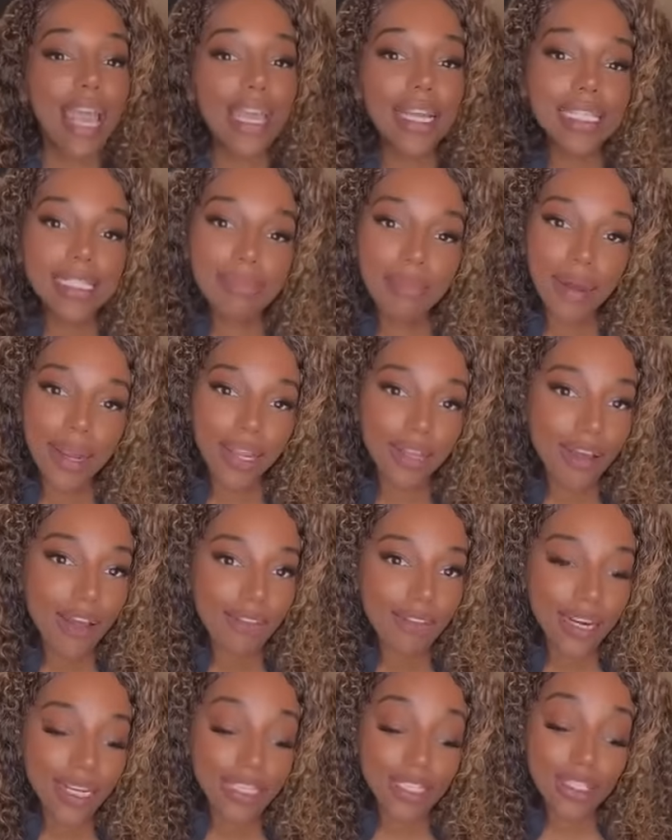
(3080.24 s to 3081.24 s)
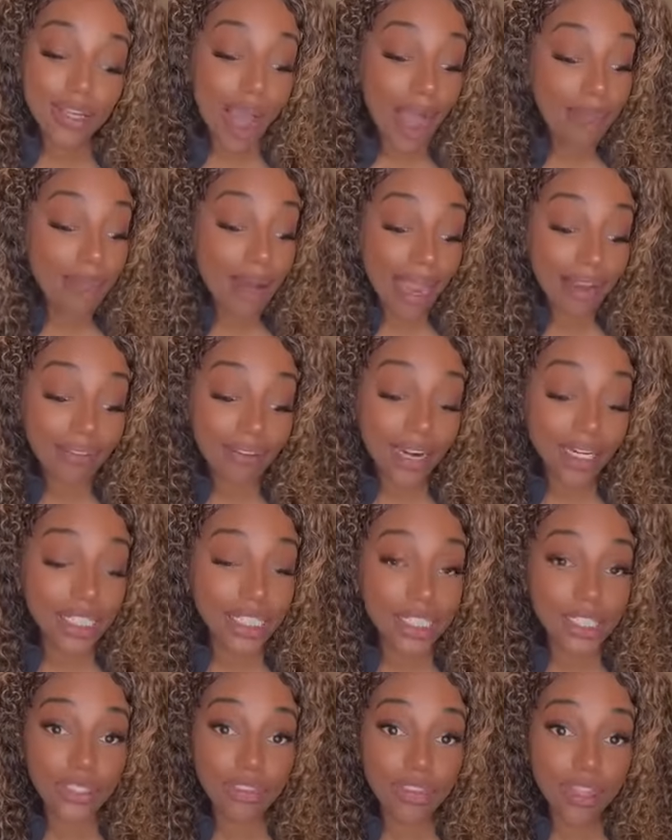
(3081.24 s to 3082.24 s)
They is praying y'all run into, y'all might
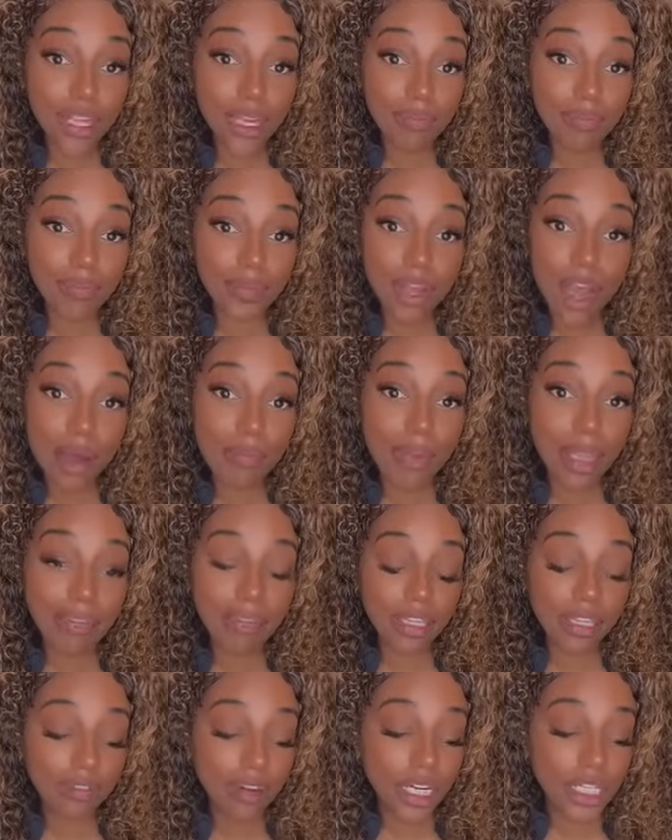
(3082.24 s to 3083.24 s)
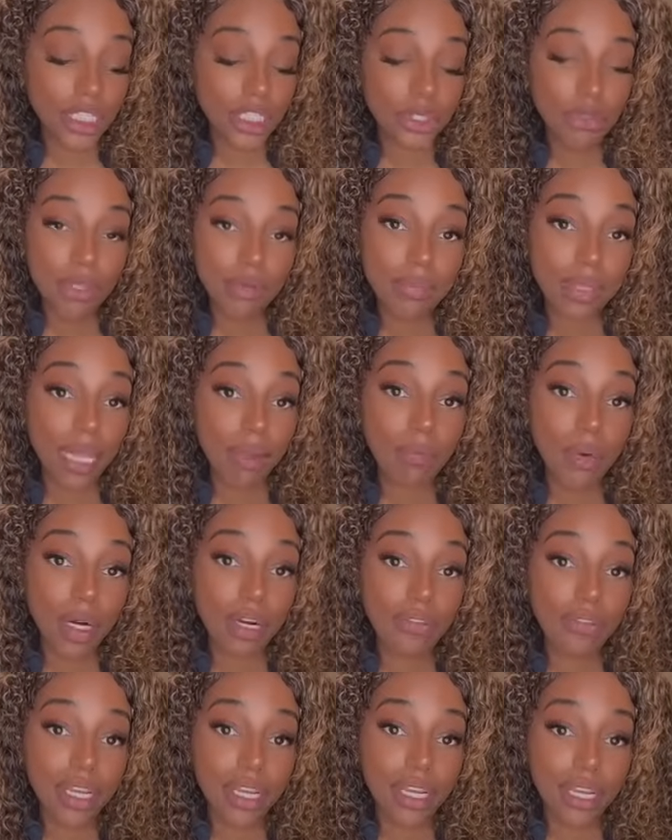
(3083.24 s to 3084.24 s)
run into them. Y'all may really run into them, but they
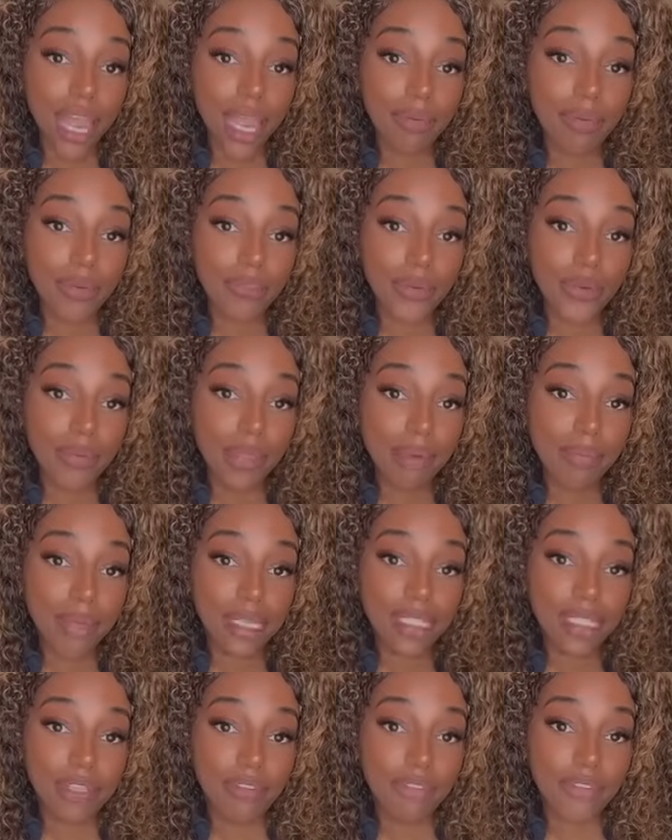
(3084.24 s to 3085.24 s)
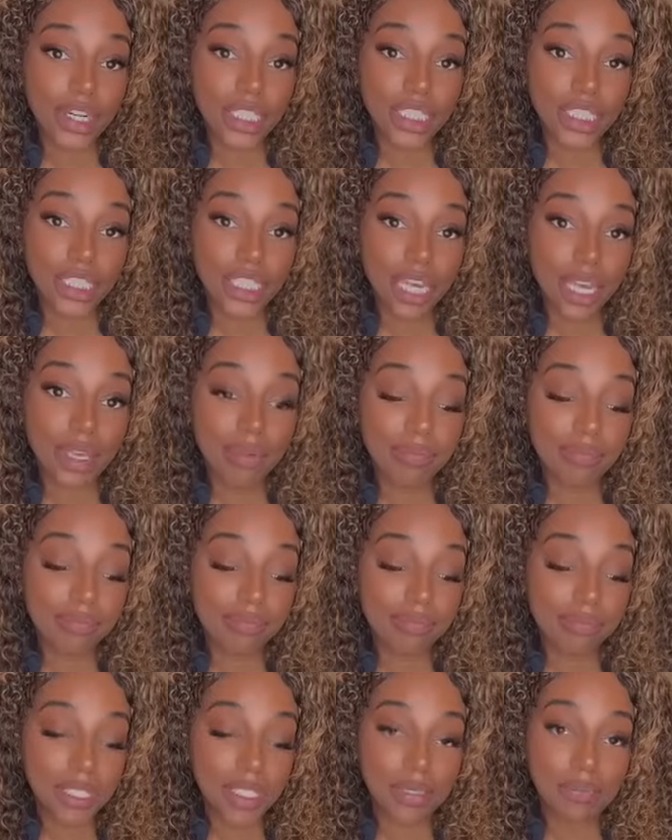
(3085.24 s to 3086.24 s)
want to reconnect with you. They miss the friendship
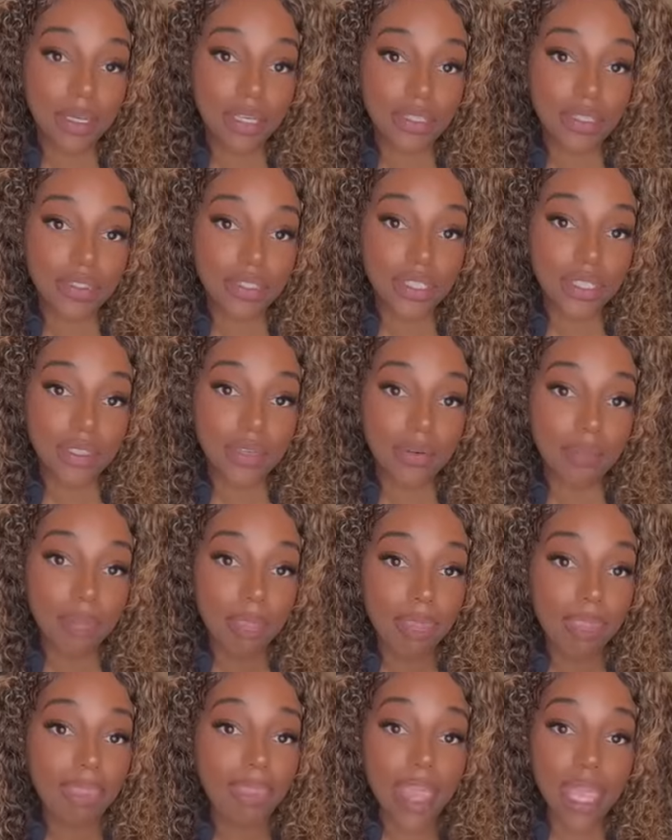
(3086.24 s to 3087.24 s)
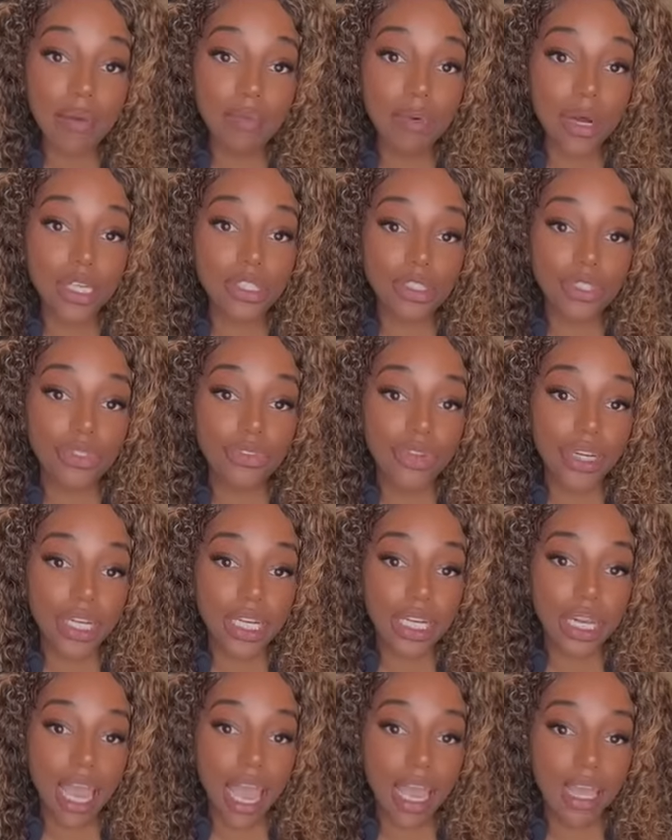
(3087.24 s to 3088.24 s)
between you two. They want to
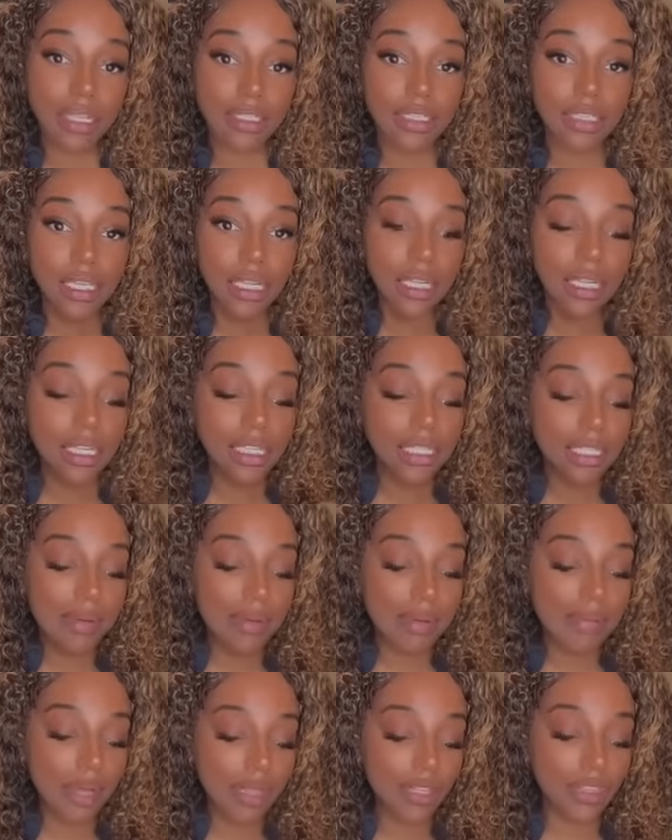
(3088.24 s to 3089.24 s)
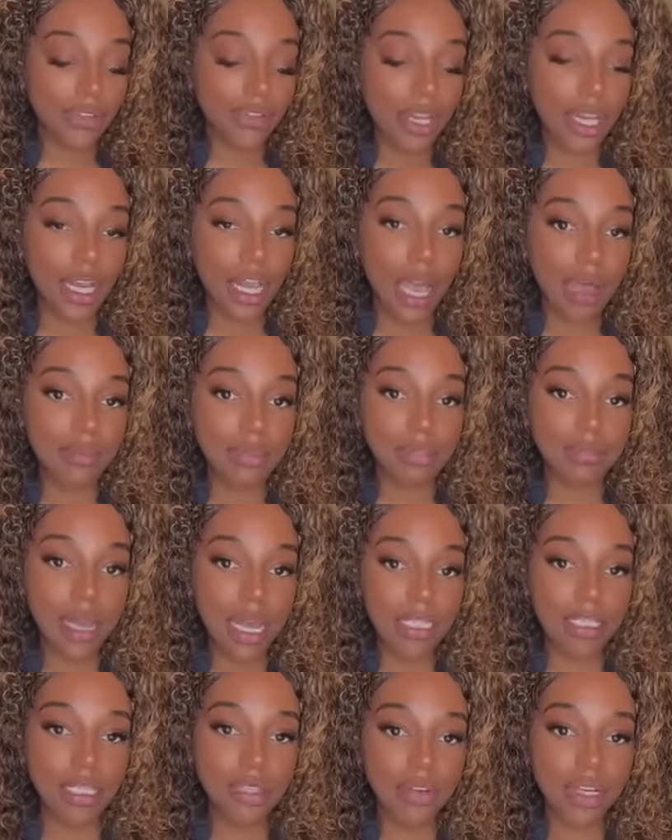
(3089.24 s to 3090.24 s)
reconnect. Tell me about the Three of Cups.
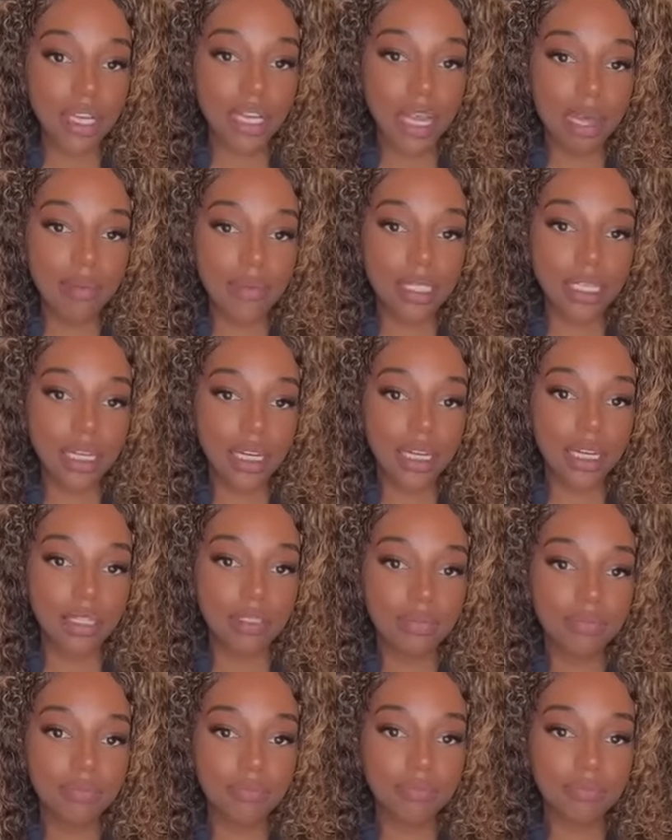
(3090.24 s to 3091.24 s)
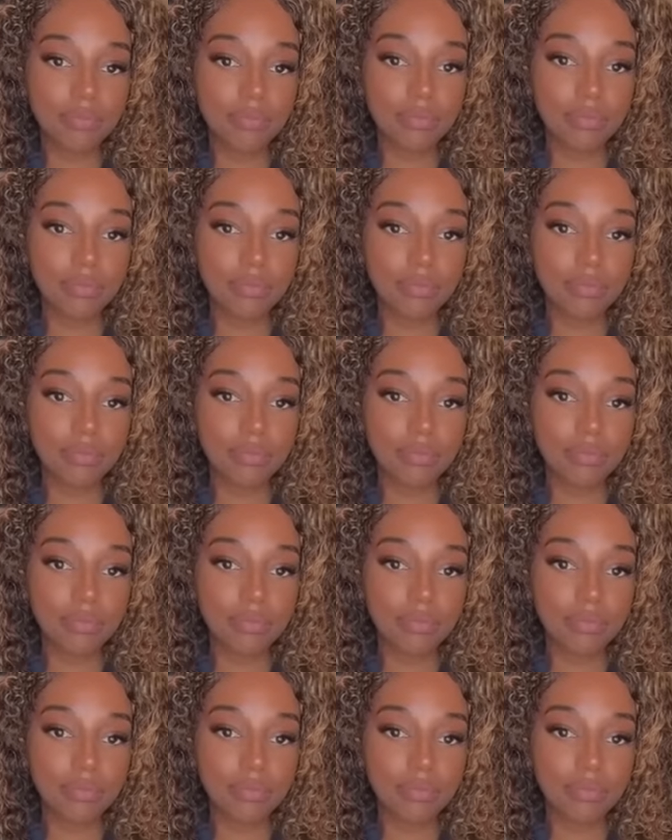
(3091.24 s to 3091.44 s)
Why is the Three of Cups here?